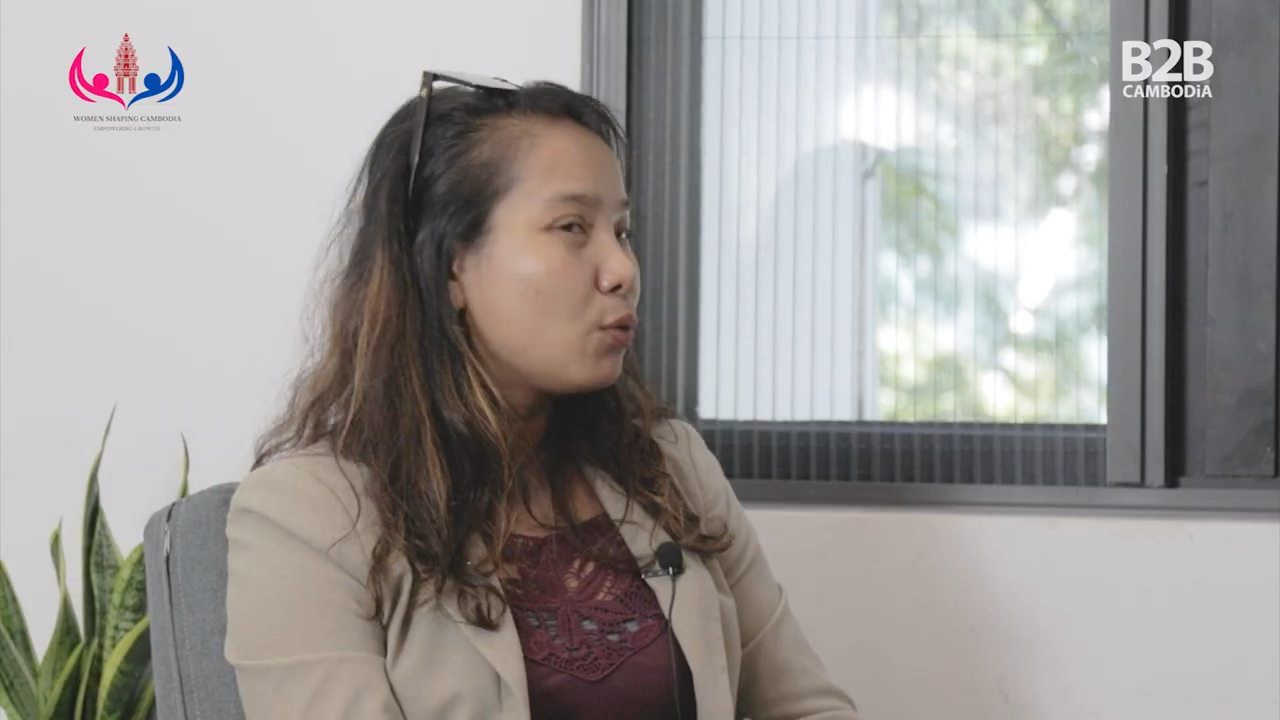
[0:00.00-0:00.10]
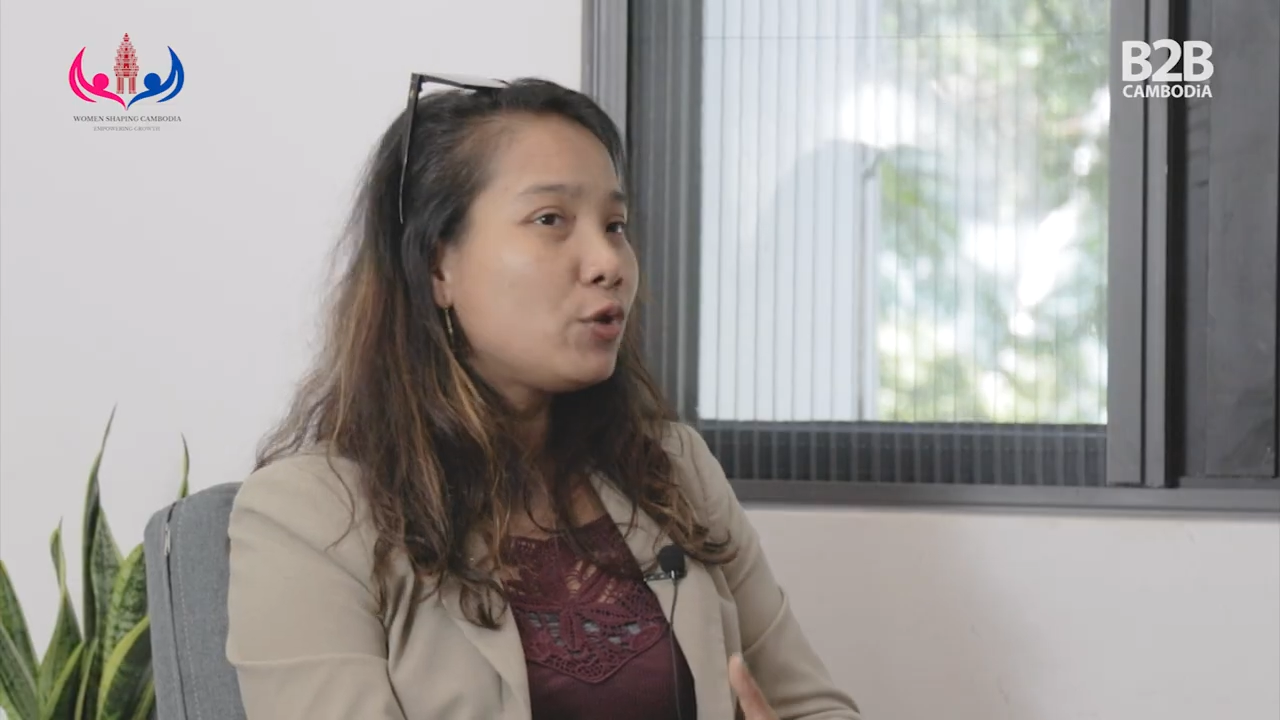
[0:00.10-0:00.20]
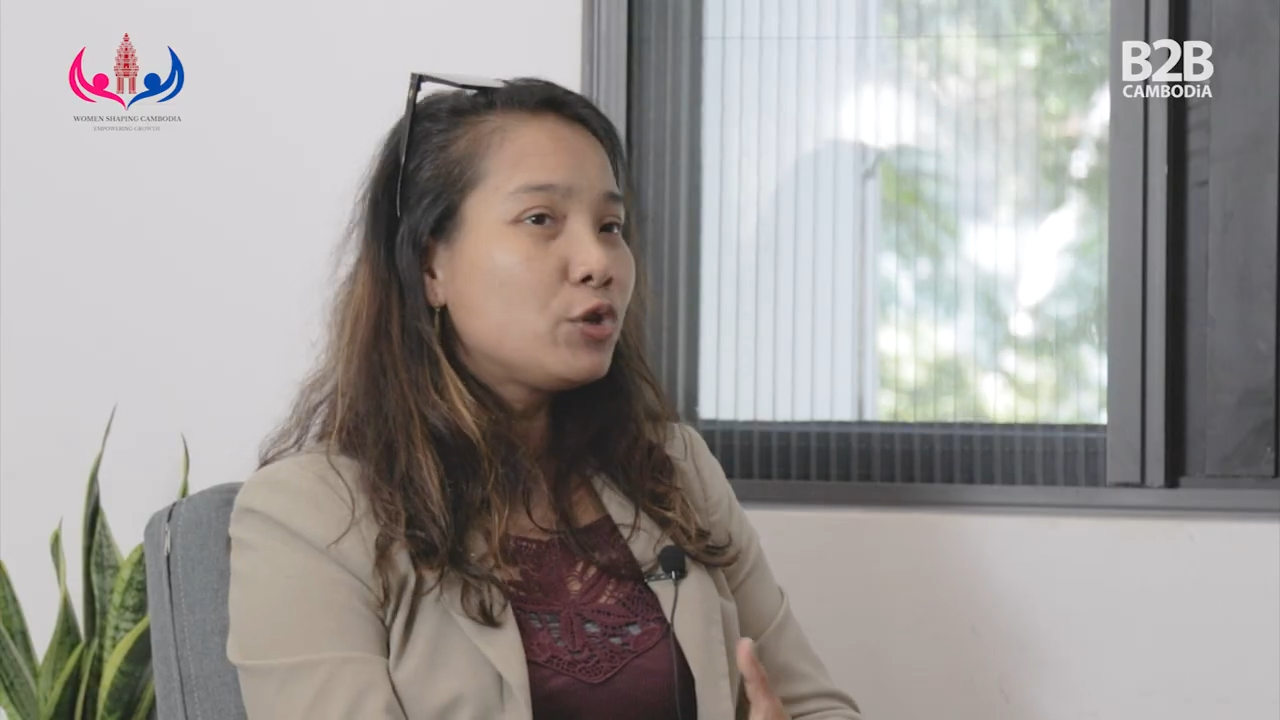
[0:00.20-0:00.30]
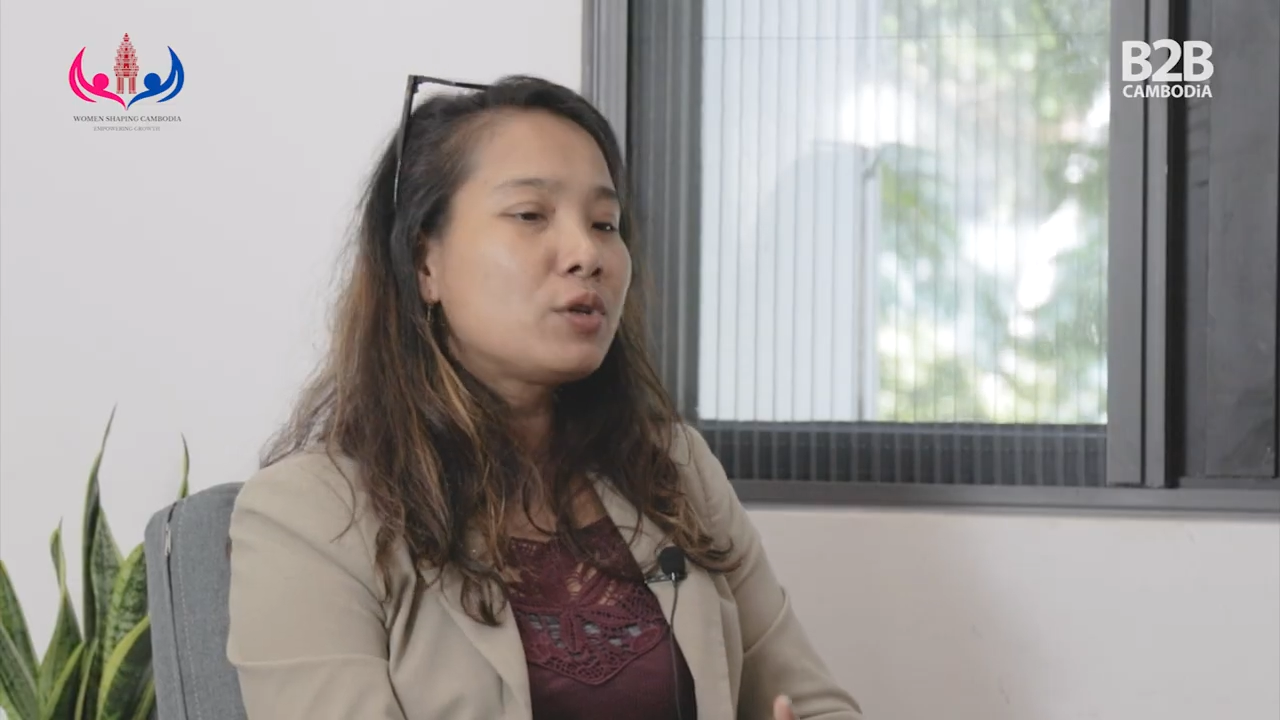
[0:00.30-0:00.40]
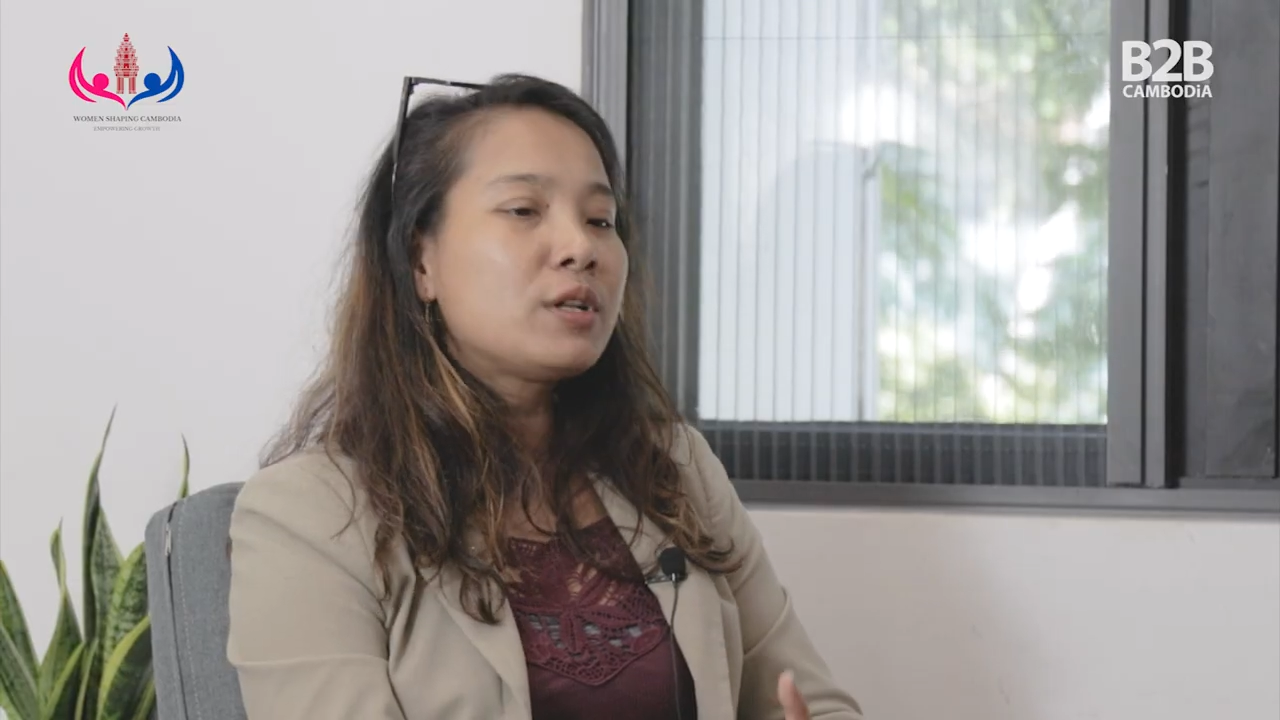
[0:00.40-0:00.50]

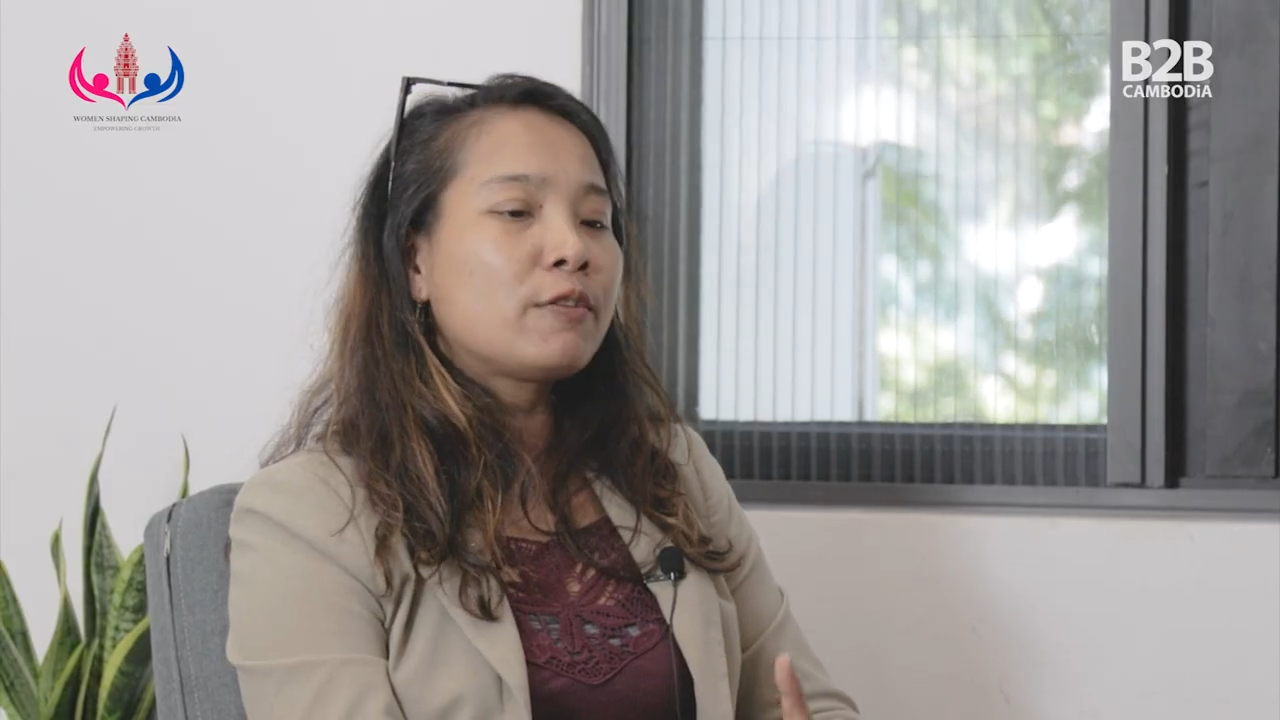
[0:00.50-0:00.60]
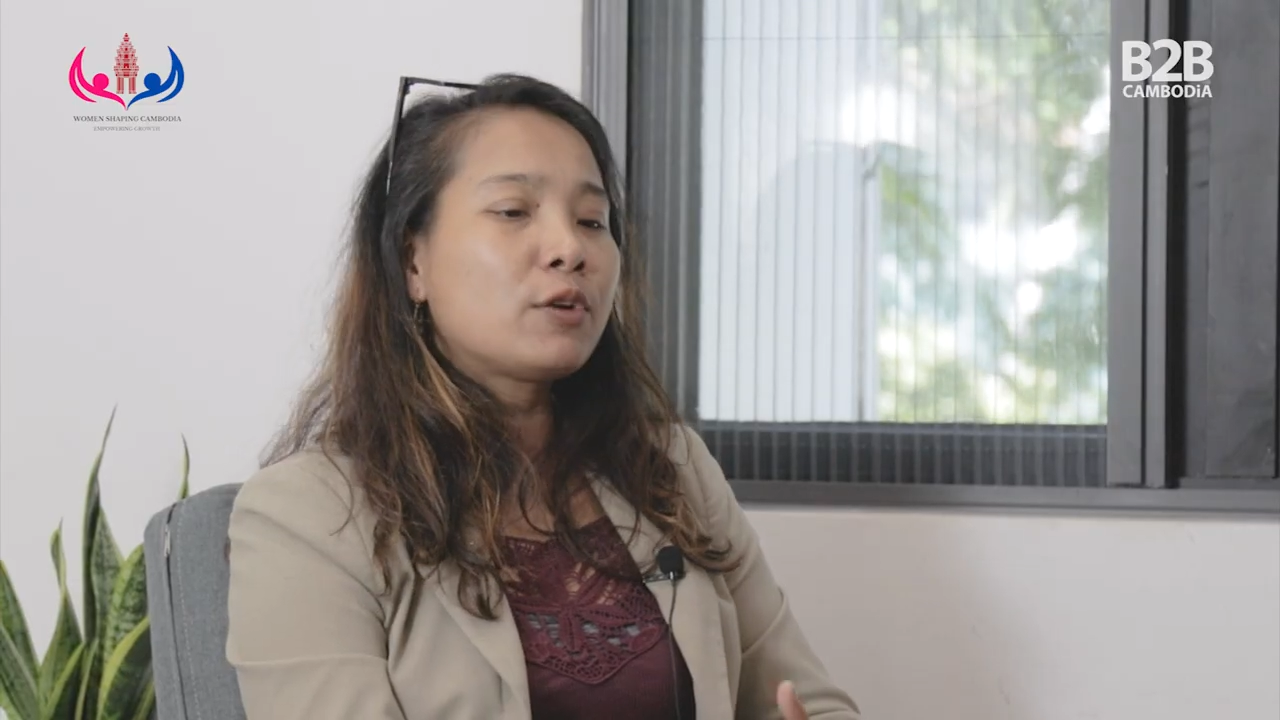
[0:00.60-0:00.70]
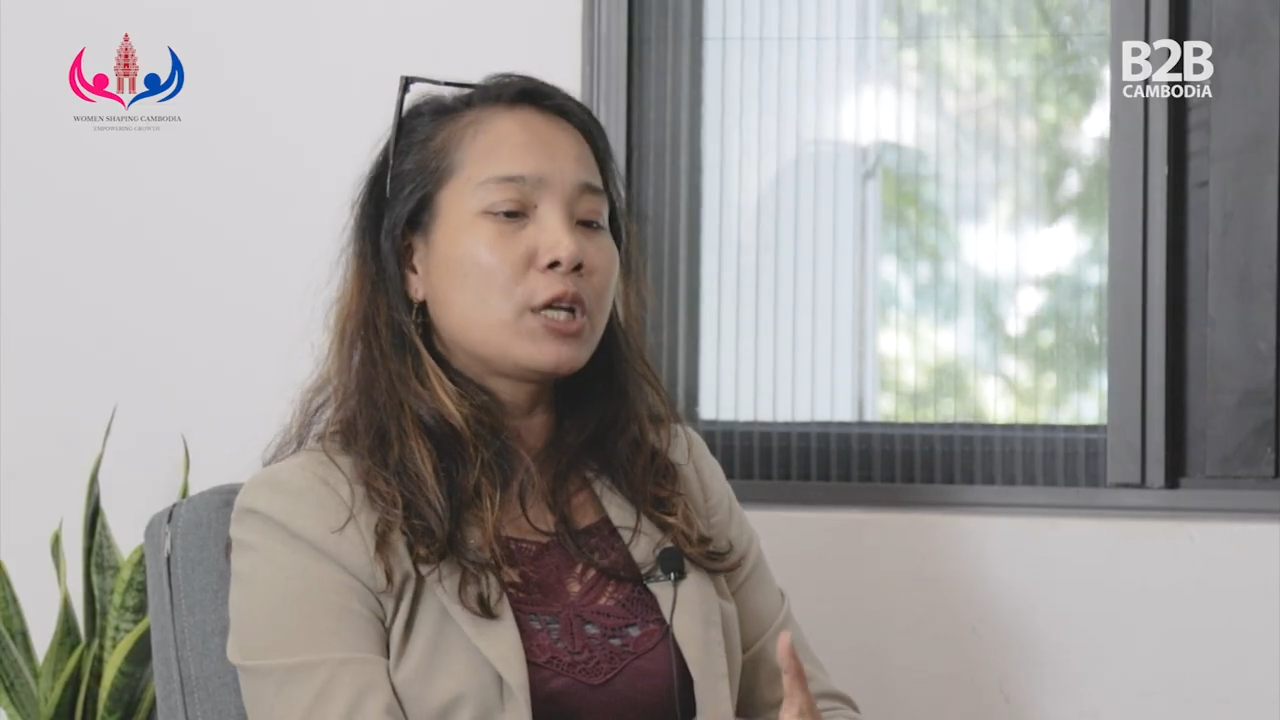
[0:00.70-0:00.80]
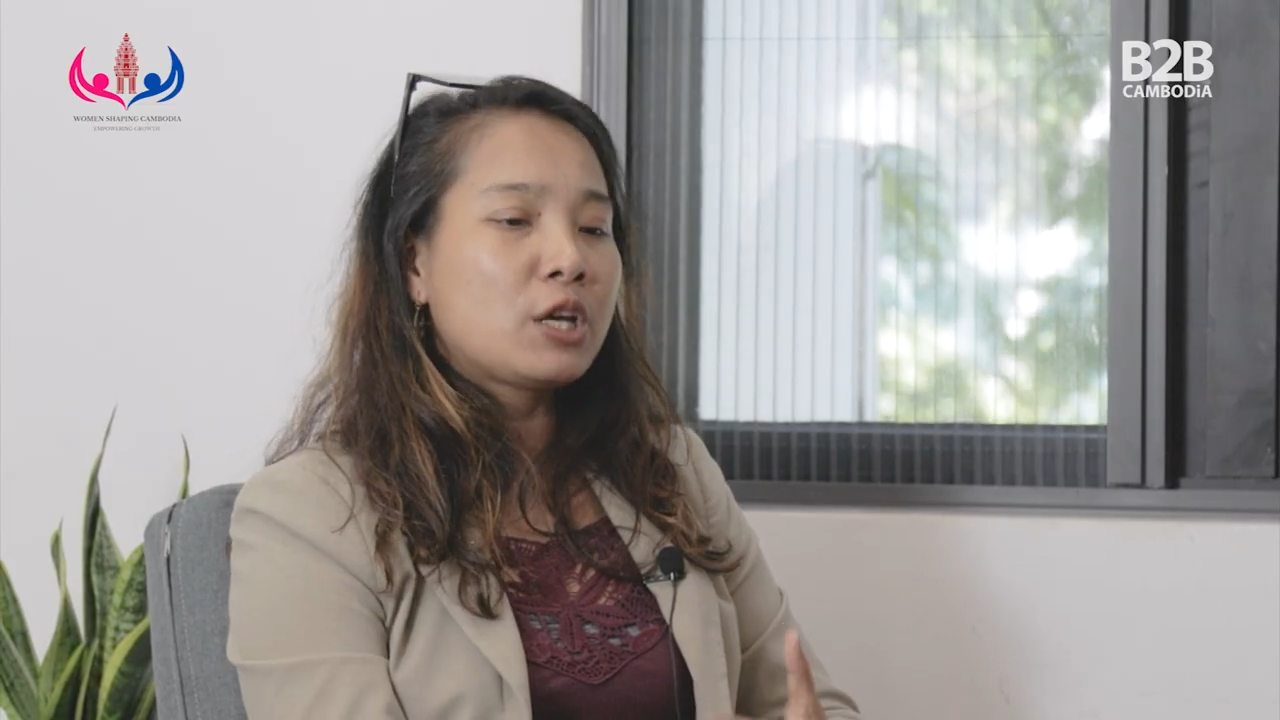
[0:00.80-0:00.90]
we should never